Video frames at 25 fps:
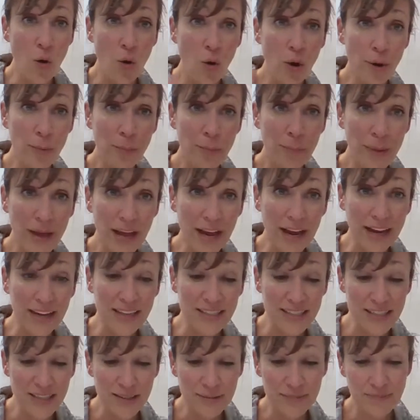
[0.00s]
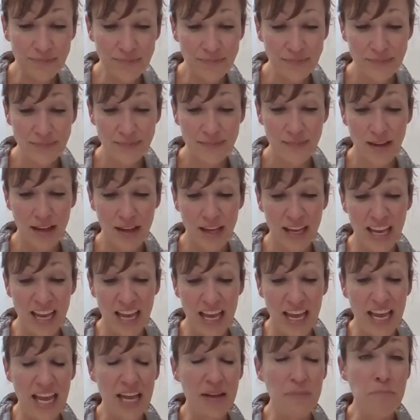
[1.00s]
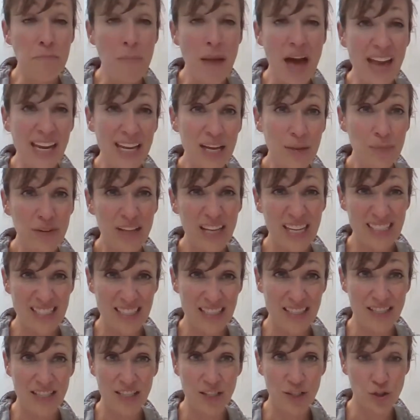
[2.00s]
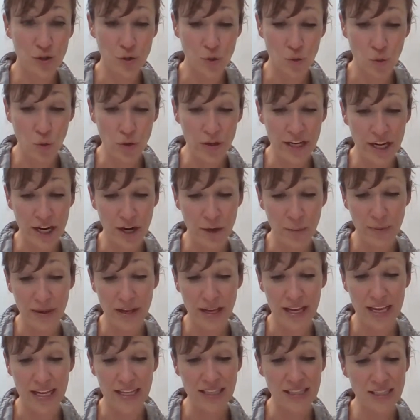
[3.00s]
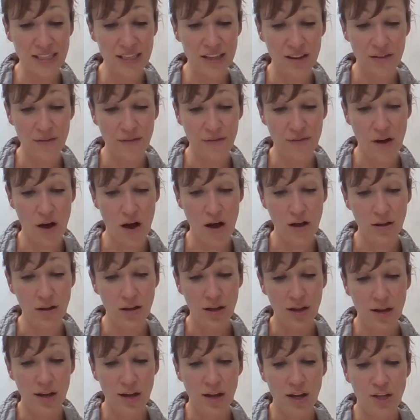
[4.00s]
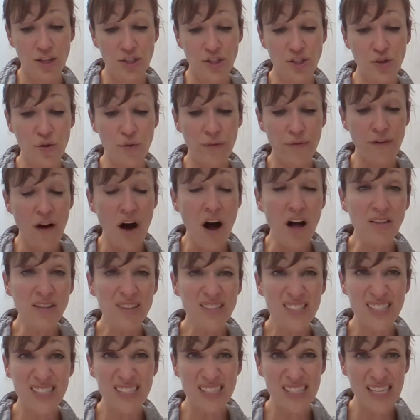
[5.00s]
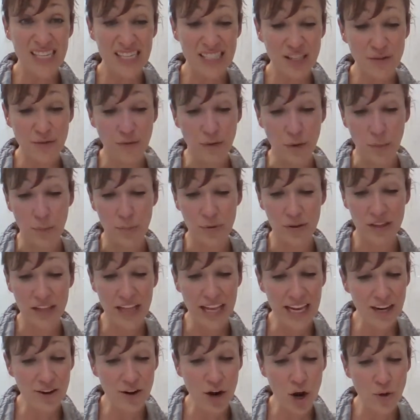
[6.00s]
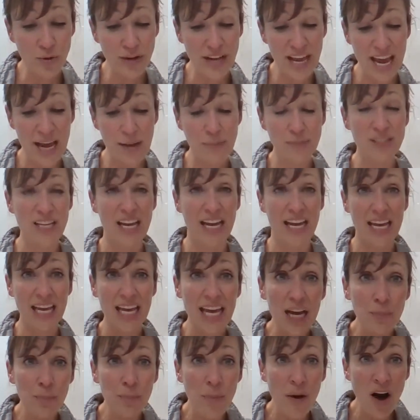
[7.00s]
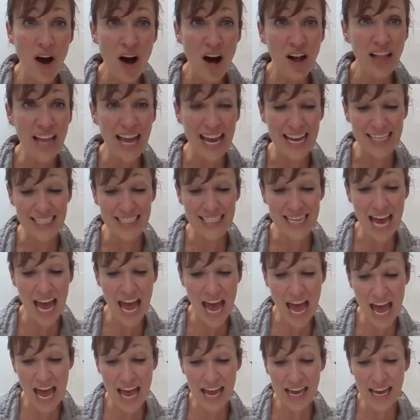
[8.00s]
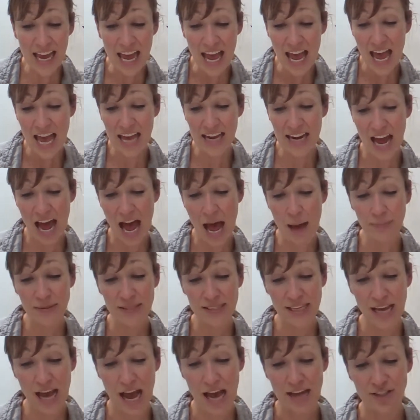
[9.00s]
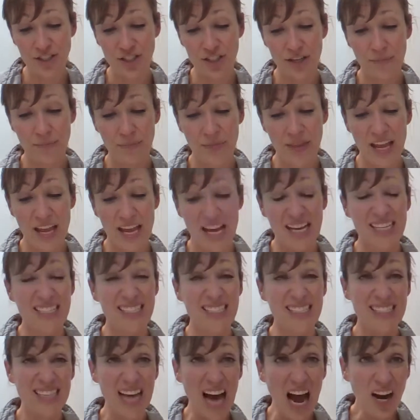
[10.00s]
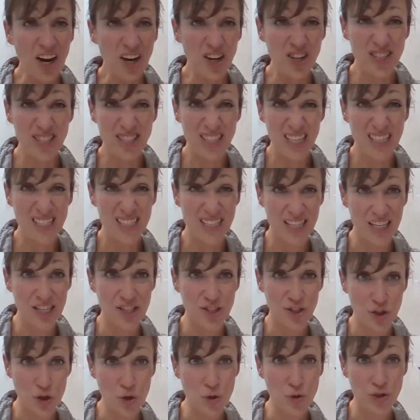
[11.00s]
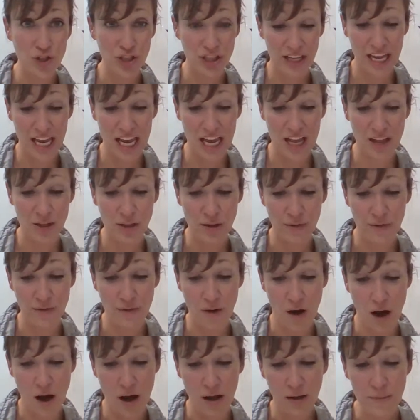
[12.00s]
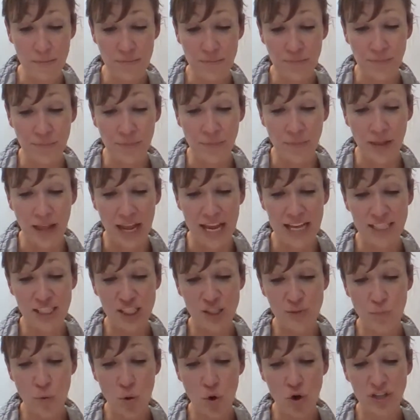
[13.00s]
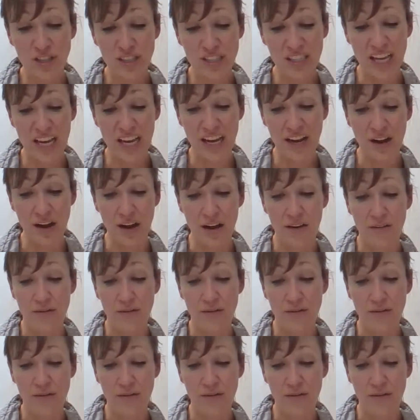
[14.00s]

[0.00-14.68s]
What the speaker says: or picked. In many places, the school year begins in the fall. So fall is the season for playground games like kickball and tag and hopscotch. Soccer season is usually in the fall, and sports like